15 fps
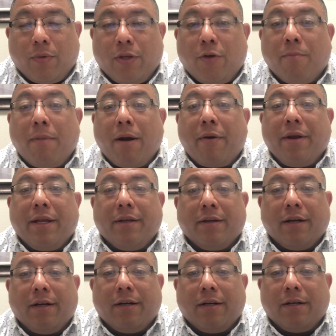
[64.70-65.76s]
you marry
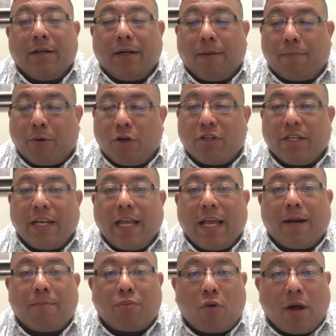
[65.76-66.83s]
a person
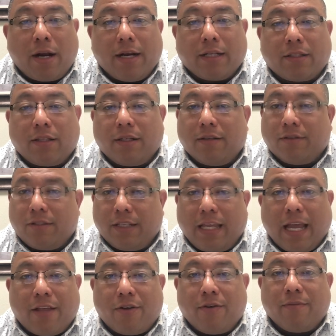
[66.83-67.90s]
and a product
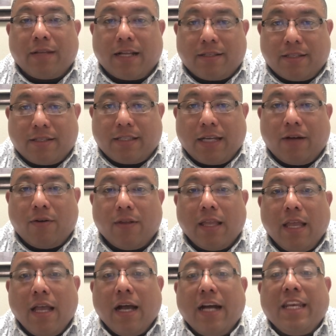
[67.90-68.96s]
together, that's a sell.
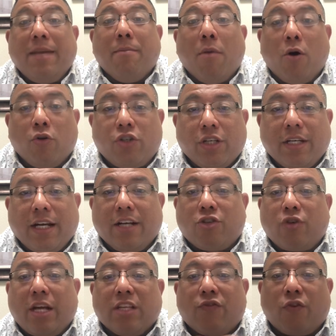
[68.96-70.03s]
An emotion, a
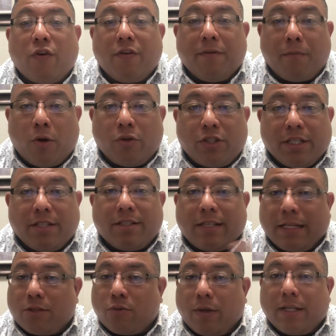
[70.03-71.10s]
transfer of emotions,
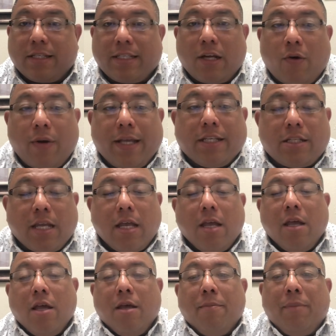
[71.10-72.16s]
that's what a sell is.
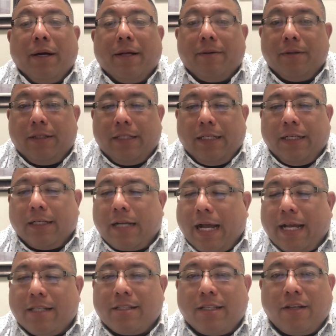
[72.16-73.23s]
But
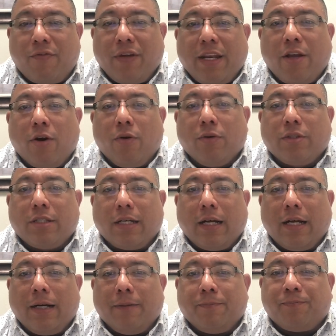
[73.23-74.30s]
guys, the videos,
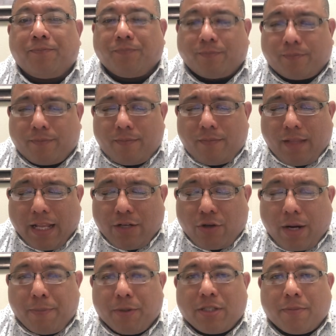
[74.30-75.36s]
I
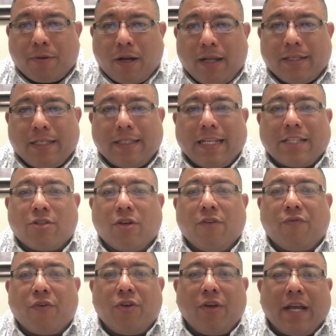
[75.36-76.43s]
try to put some content that's
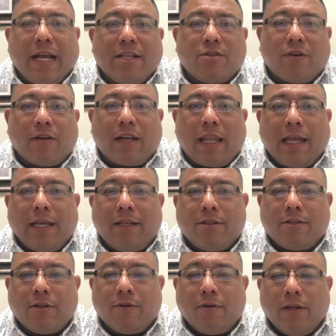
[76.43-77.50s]
good for you guys online.
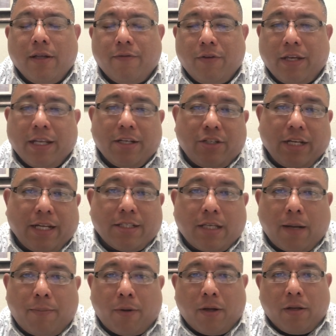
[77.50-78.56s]
So if you get a chance,
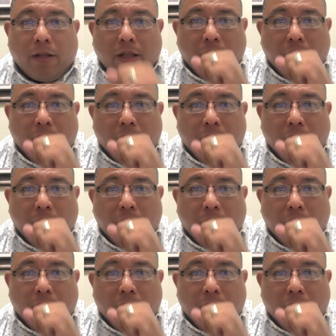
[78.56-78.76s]
hop on.